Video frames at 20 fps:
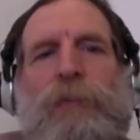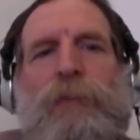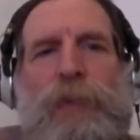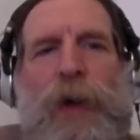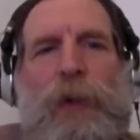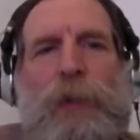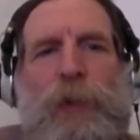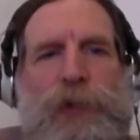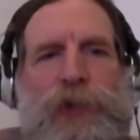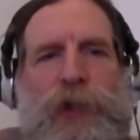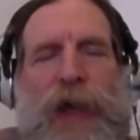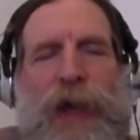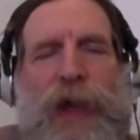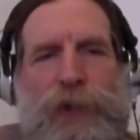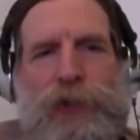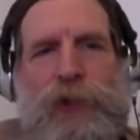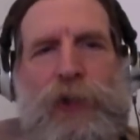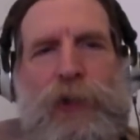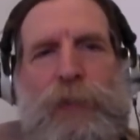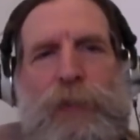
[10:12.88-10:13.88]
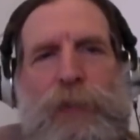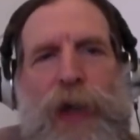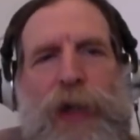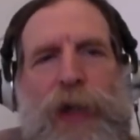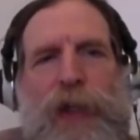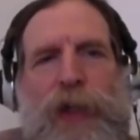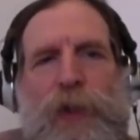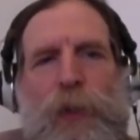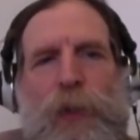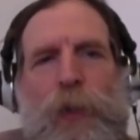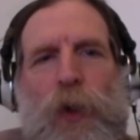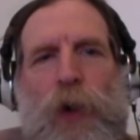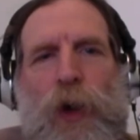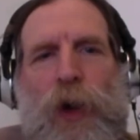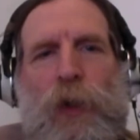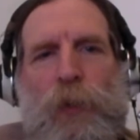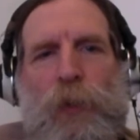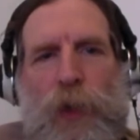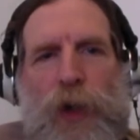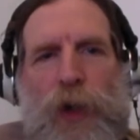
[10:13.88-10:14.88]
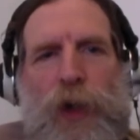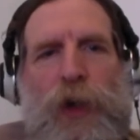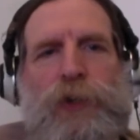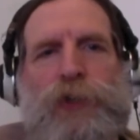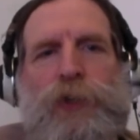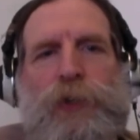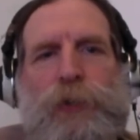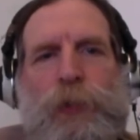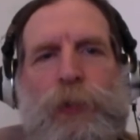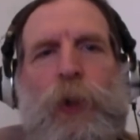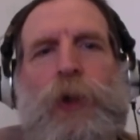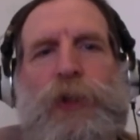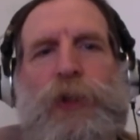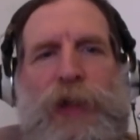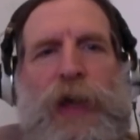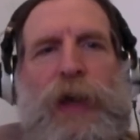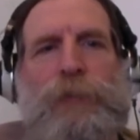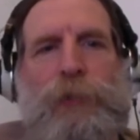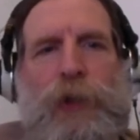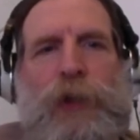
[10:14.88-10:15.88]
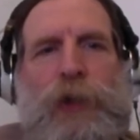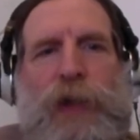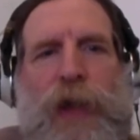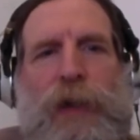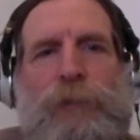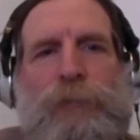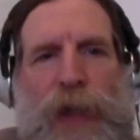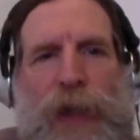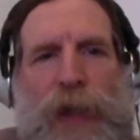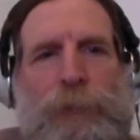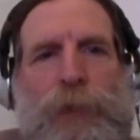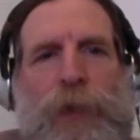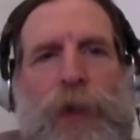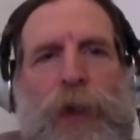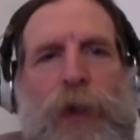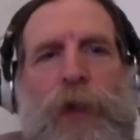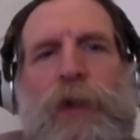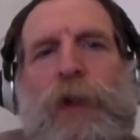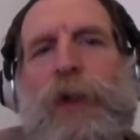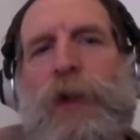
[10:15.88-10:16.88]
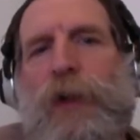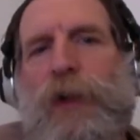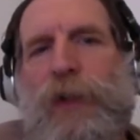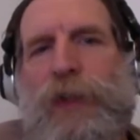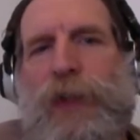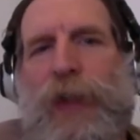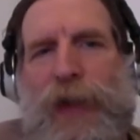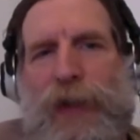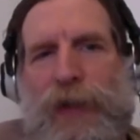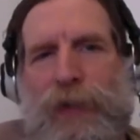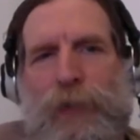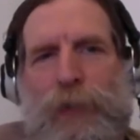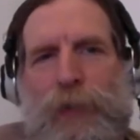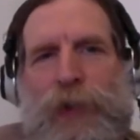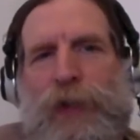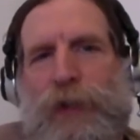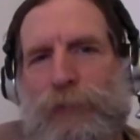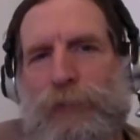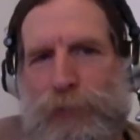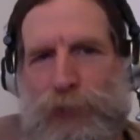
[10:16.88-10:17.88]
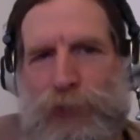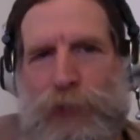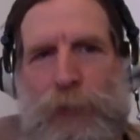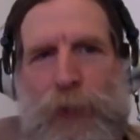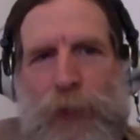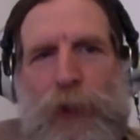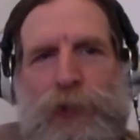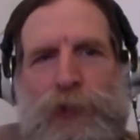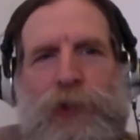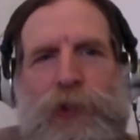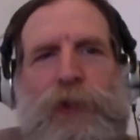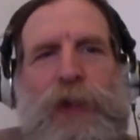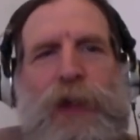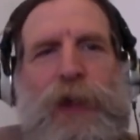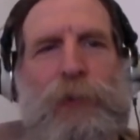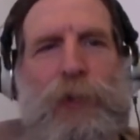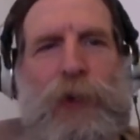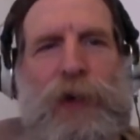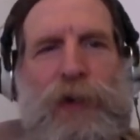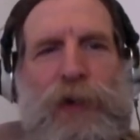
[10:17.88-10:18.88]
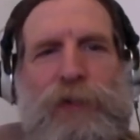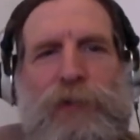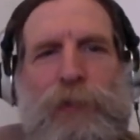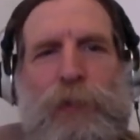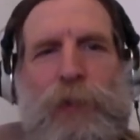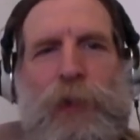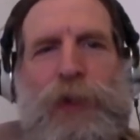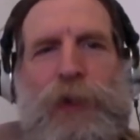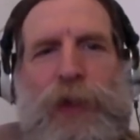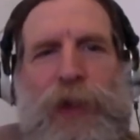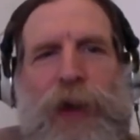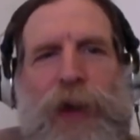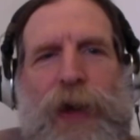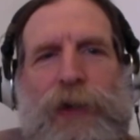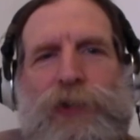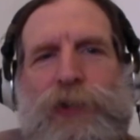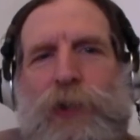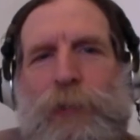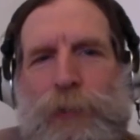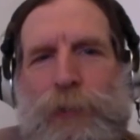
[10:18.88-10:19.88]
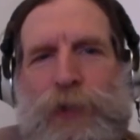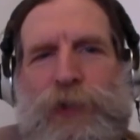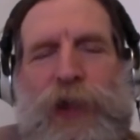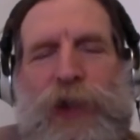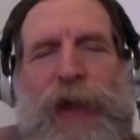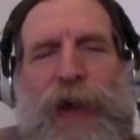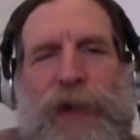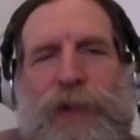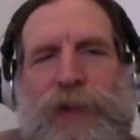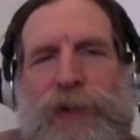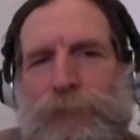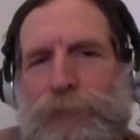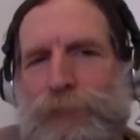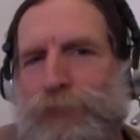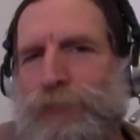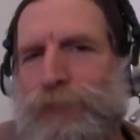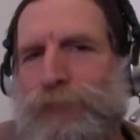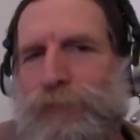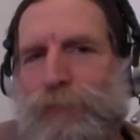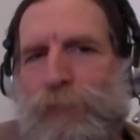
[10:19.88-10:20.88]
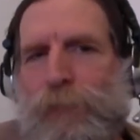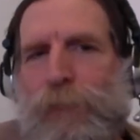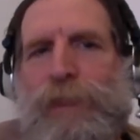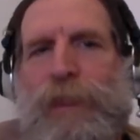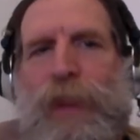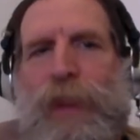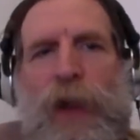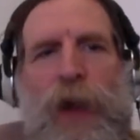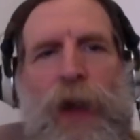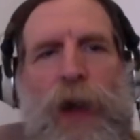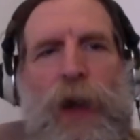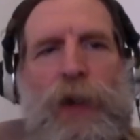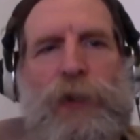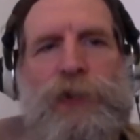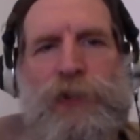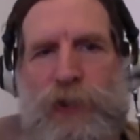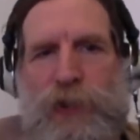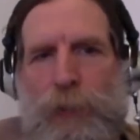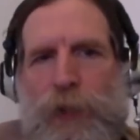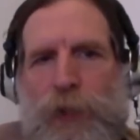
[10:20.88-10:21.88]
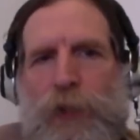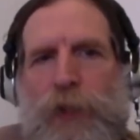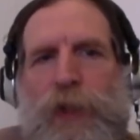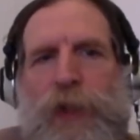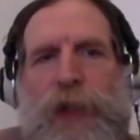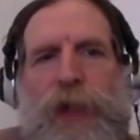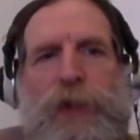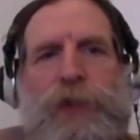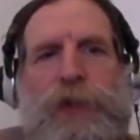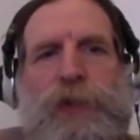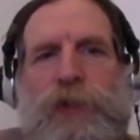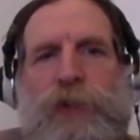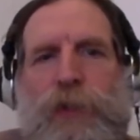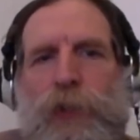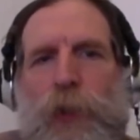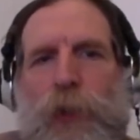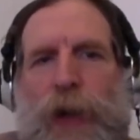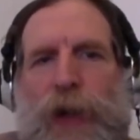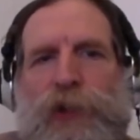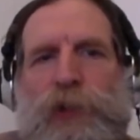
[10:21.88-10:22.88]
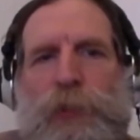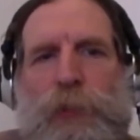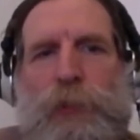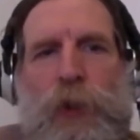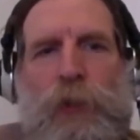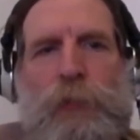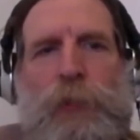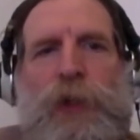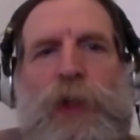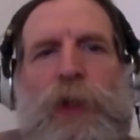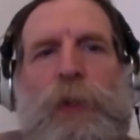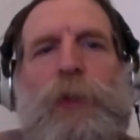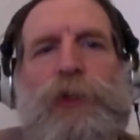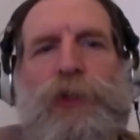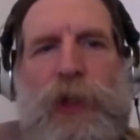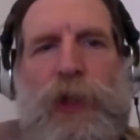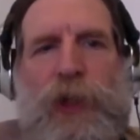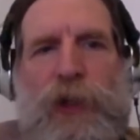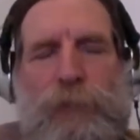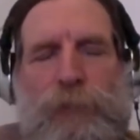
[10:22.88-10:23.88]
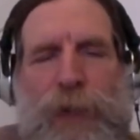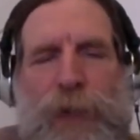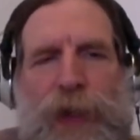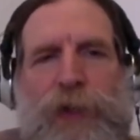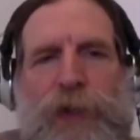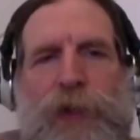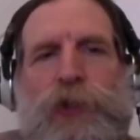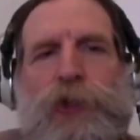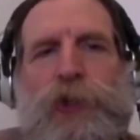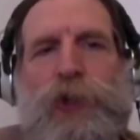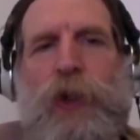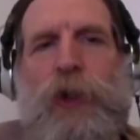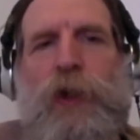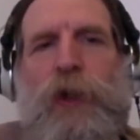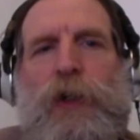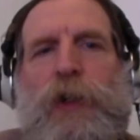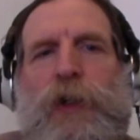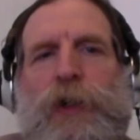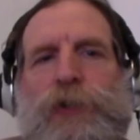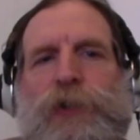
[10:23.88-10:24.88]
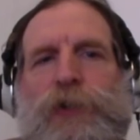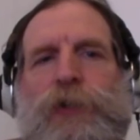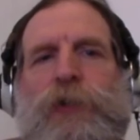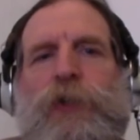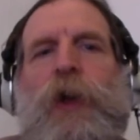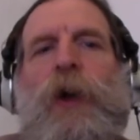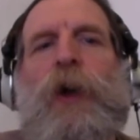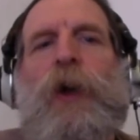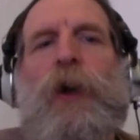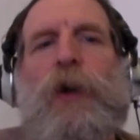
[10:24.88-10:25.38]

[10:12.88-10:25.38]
but was actually making the war worse for the everyday people that we supposedly were there to protect. Similarly, in the civil rights movement, it was independent journalists